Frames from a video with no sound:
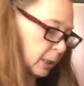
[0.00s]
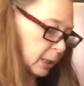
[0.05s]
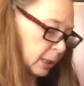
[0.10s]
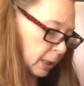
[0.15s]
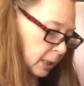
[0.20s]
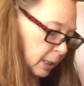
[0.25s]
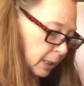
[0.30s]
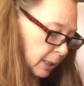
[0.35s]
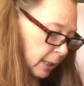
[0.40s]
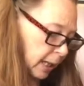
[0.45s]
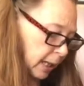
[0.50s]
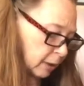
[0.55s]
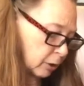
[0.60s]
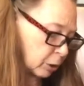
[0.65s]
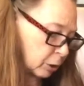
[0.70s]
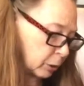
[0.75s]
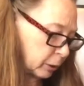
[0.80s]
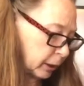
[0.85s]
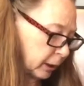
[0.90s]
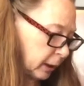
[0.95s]
This is
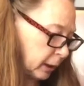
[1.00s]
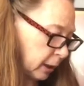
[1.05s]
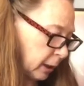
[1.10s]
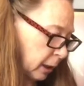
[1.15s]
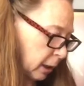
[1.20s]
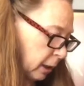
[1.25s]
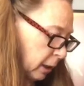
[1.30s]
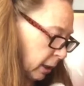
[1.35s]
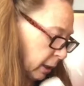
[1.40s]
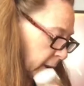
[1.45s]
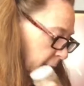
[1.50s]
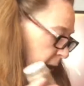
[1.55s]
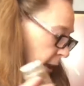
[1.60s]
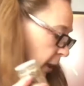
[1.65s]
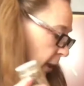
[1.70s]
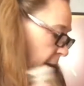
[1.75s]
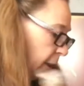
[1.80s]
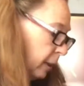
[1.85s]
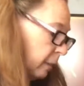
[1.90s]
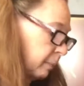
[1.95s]
actually
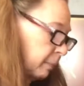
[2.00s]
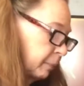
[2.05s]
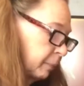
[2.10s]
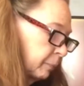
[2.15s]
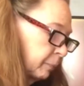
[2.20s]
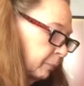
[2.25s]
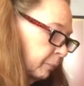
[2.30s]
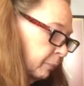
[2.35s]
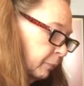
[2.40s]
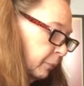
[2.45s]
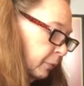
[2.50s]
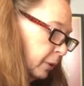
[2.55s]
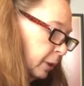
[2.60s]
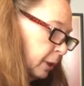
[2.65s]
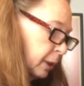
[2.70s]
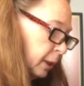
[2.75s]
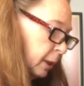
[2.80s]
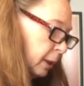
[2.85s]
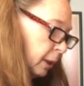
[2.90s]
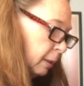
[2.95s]
thyme.
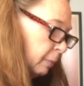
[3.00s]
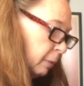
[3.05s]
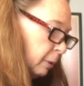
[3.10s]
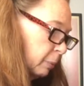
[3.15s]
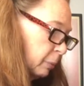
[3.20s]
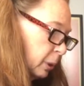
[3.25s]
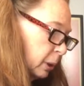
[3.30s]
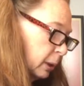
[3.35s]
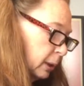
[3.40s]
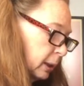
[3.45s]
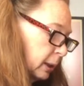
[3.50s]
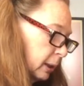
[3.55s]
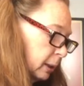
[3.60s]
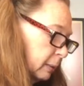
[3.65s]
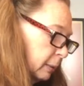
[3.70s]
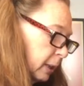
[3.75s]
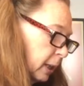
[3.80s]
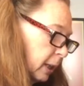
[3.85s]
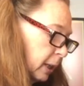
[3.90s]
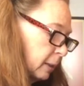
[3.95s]
I'm going to put a
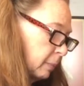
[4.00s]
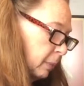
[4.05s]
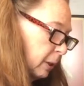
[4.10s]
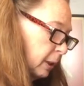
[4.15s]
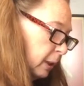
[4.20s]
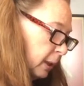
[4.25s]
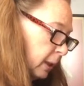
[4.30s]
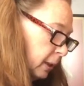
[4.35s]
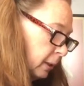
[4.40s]
little thyme in